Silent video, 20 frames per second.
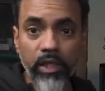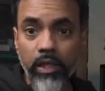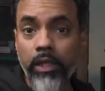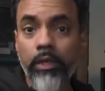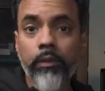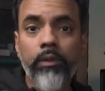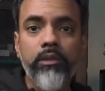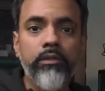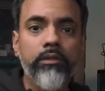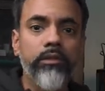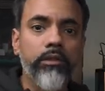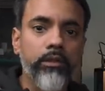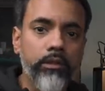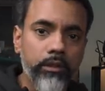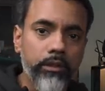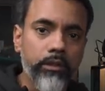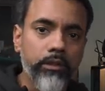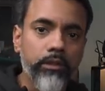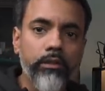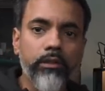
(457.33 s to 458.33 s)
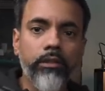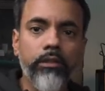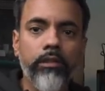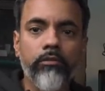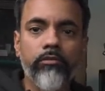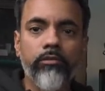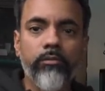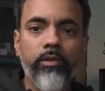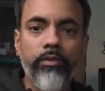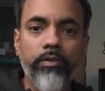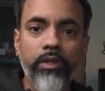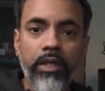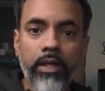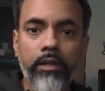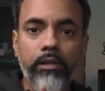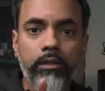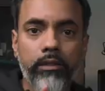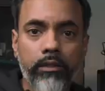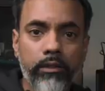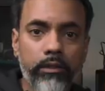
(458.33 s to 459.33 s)
Anyways, enough about
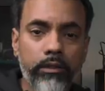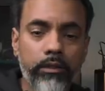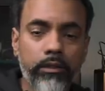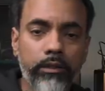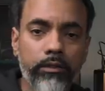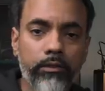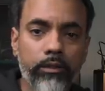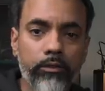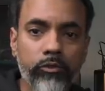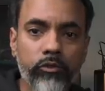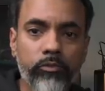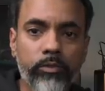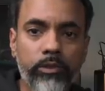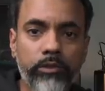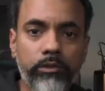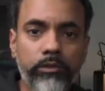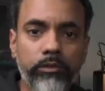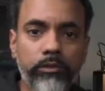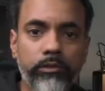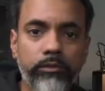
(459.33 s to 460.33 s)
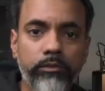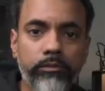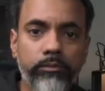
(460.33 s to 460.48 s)
that. Here are those pictures.